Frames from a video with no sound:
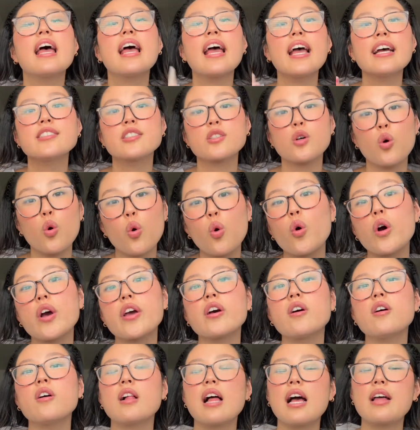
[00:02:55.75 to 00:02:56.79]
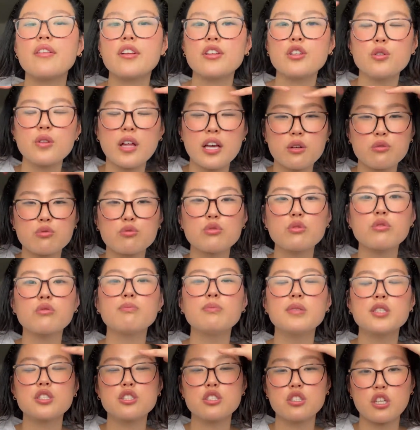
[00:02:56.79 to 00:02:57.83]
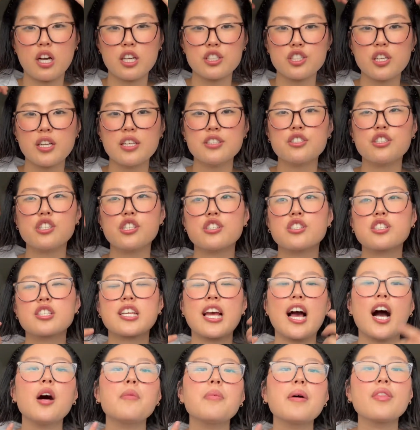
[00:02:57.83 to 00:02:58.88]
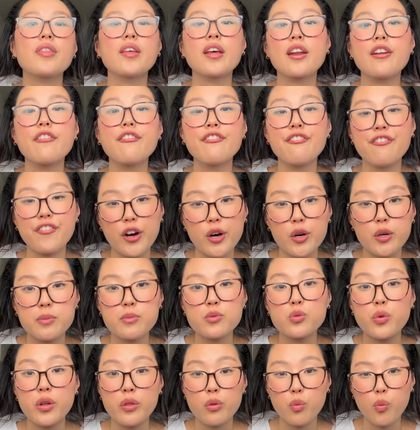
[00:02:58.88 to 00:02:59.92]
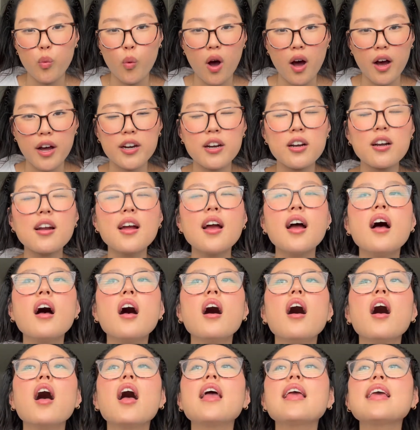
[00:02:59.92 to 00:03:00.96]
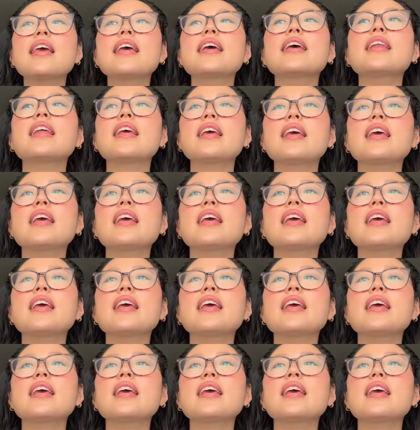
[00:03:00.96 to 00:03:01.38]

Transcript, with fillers: It's an oil and then you like massage it into your scalp and then it foams with water. It